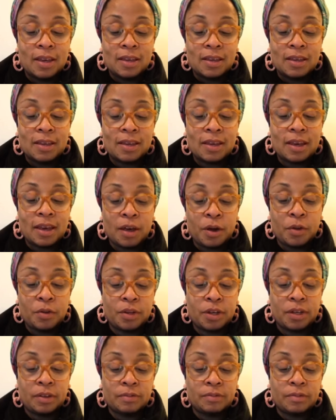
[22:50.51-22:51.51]
He held
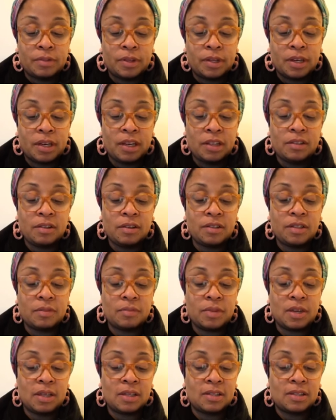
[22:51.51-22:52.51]
it. He looked at
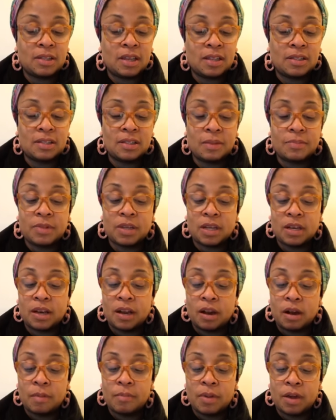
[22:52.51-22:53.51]
me and said something in
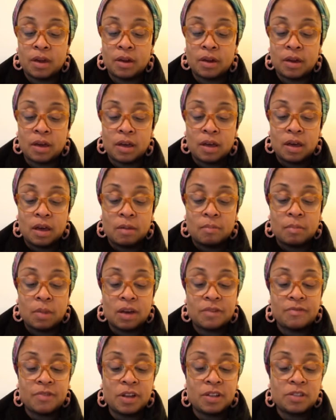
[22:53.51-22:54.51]
Arabic. My
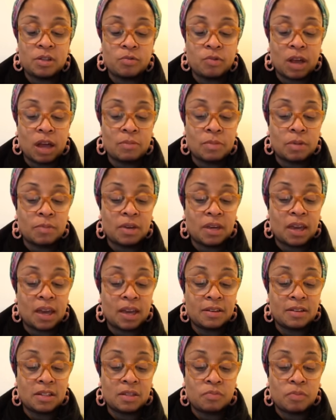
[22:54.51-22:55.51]
friends around me began
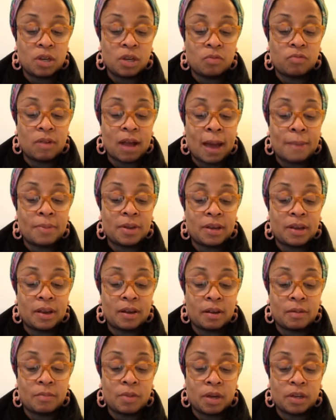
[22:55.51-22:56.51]
to speak rapid
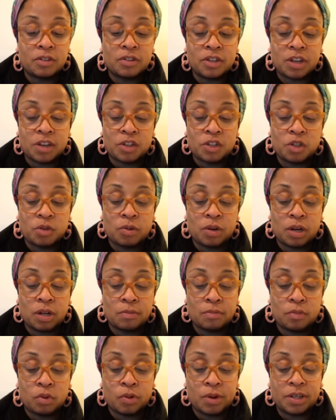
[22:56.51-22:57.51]
Arabic, gesturing and
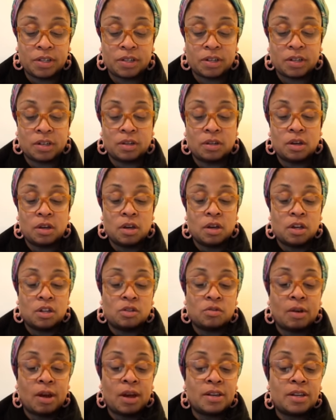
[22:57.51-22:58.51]
pointing,
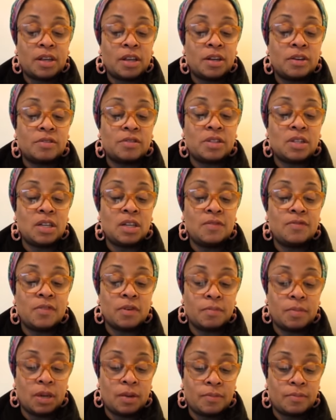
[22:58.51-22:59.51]
trying to intercede for
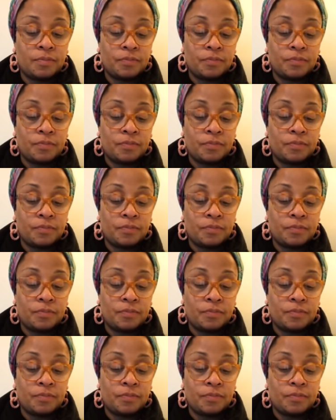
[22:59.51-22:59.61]
me.